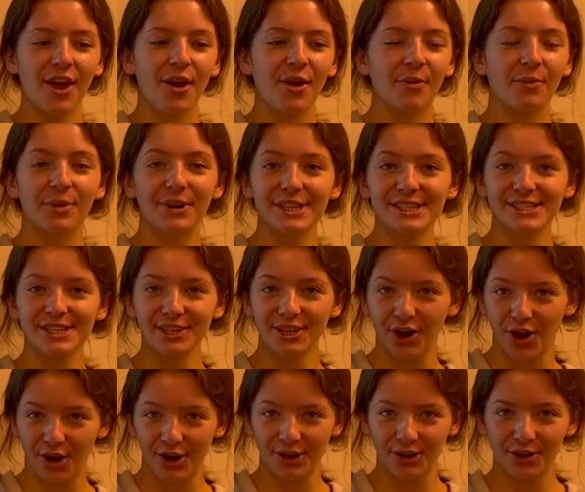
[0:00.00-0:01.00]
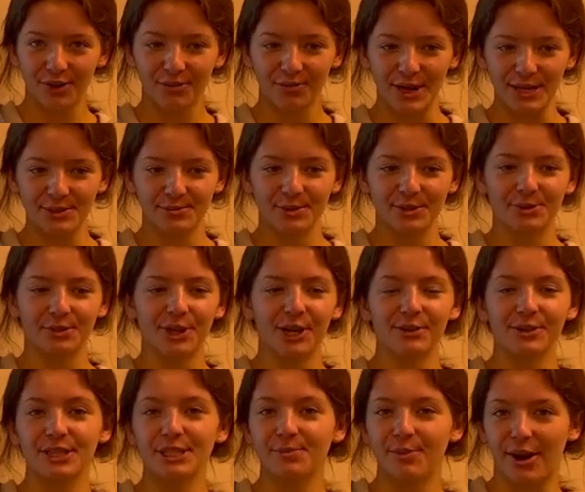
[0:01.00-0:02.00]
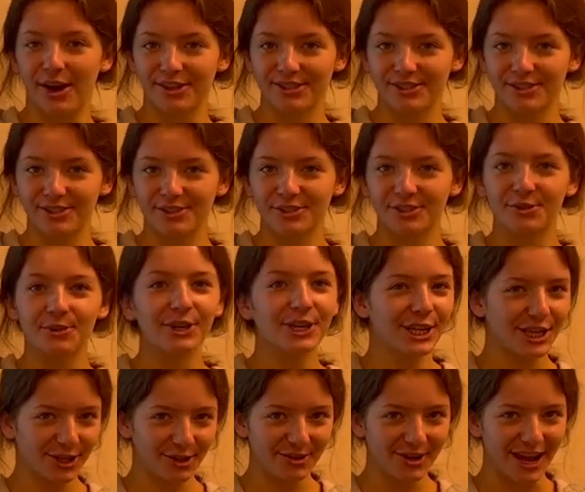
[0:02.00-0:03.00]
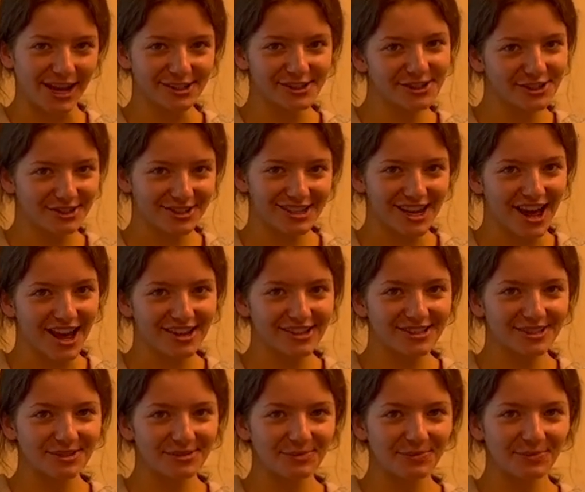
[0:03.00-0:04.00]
What is the cardiorespiratory response to acute exercise?